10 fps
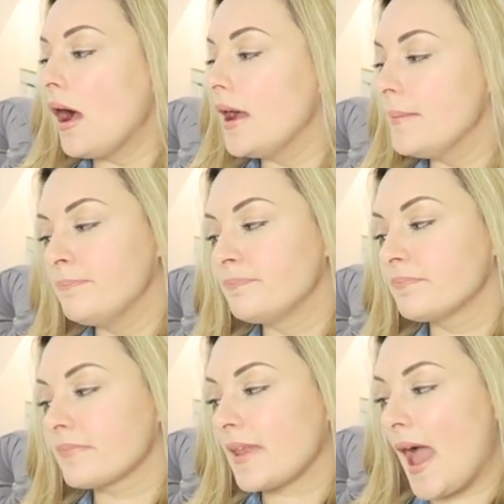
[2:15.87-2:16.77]

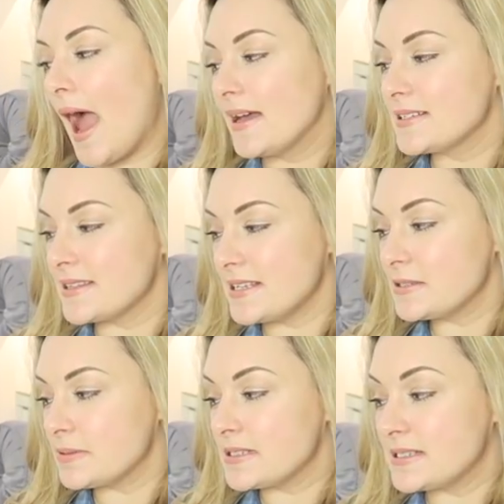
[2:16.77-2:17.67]
Um, and
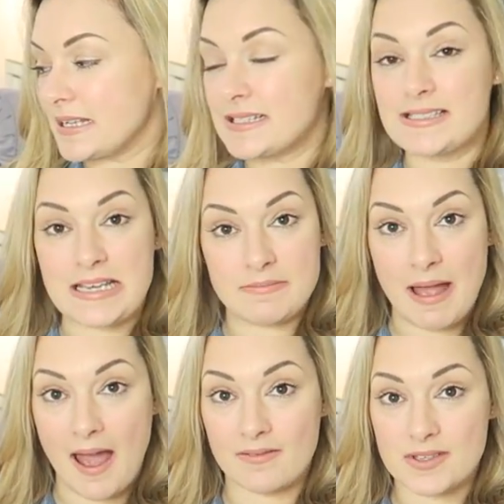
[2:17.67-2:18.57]
this was
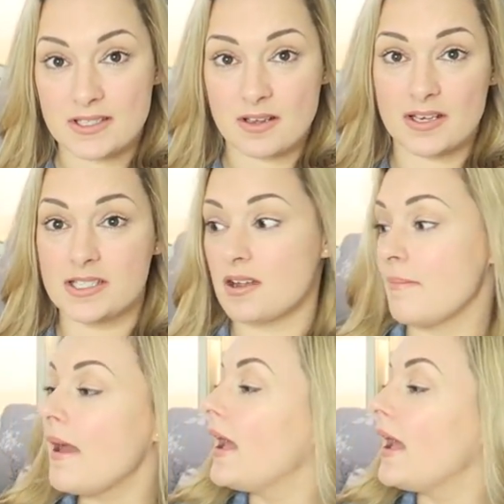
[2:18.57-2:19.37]
£16.99.